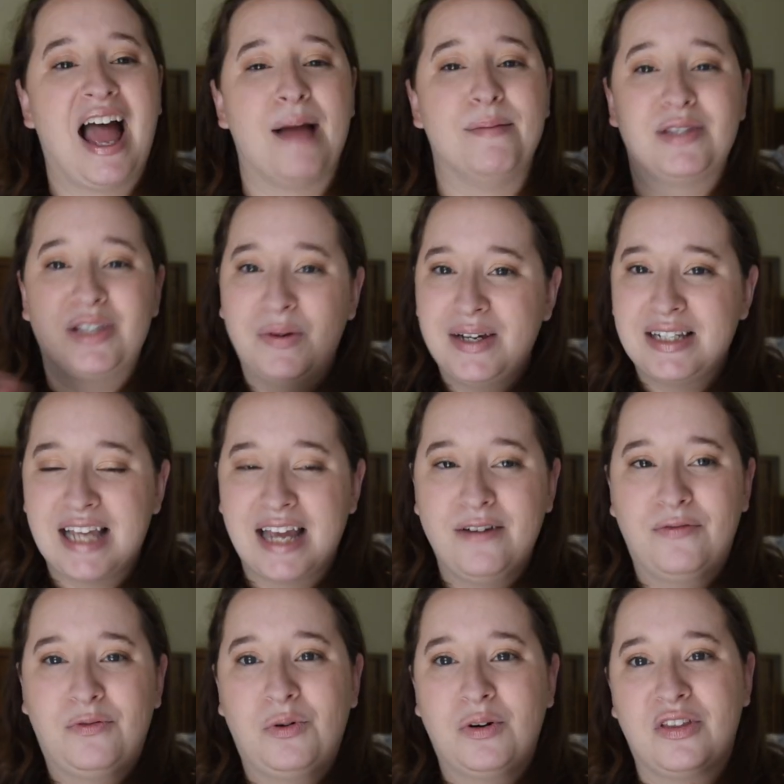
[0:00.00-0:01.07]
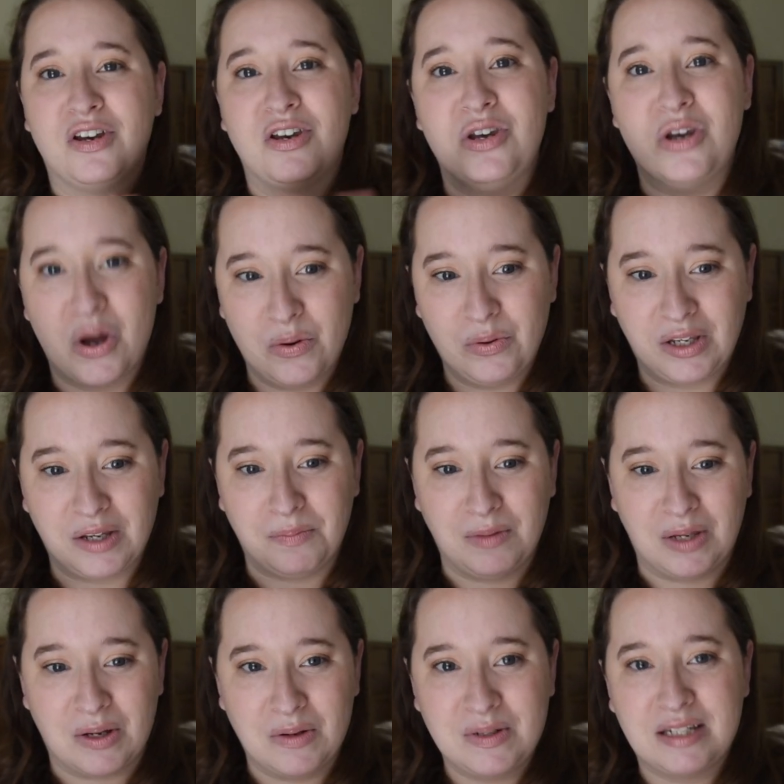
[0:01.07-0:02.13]
I'm so excited for the no
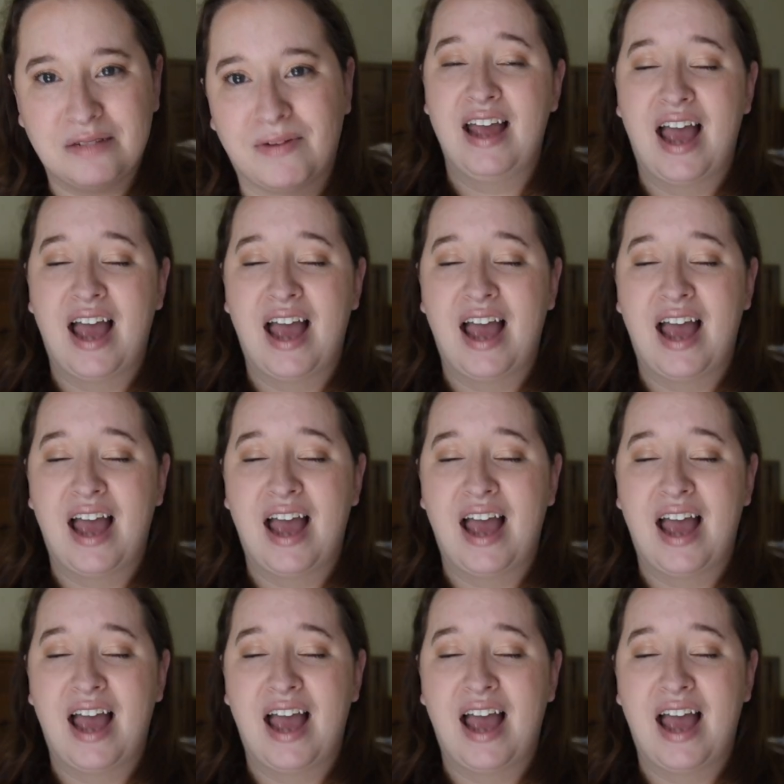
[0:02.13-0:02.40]
commute.